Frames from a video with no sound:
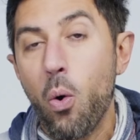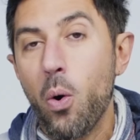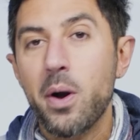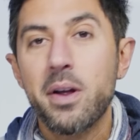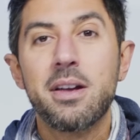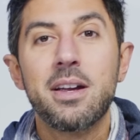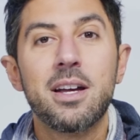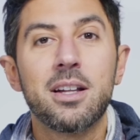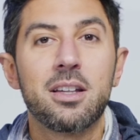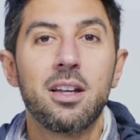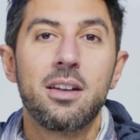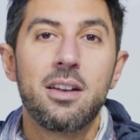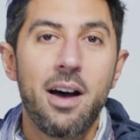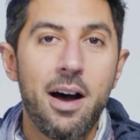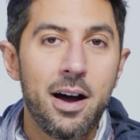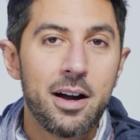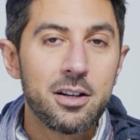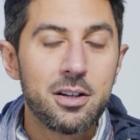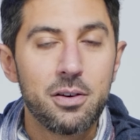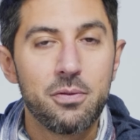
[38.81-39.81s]
or you can get the
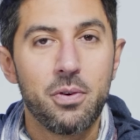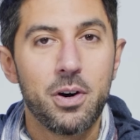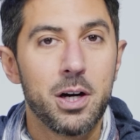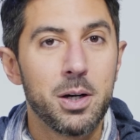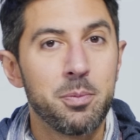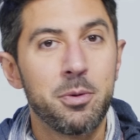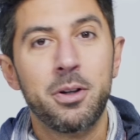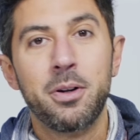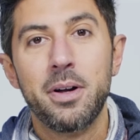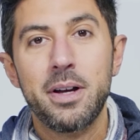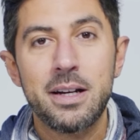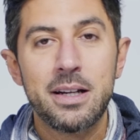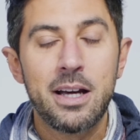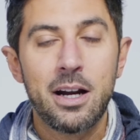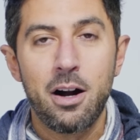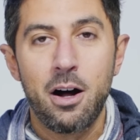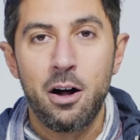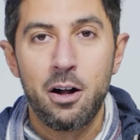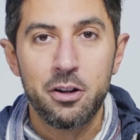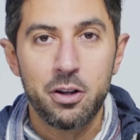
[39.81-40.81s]
non-convertible and
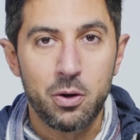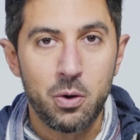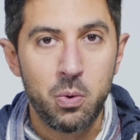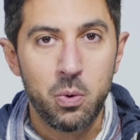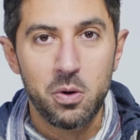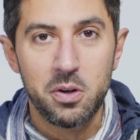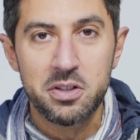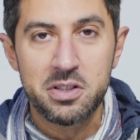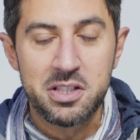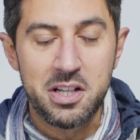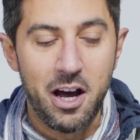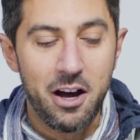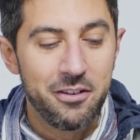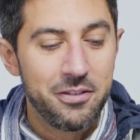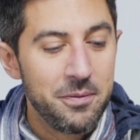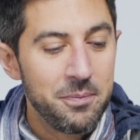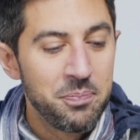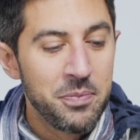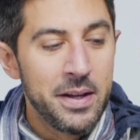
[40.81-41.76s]
get all the cool stuff.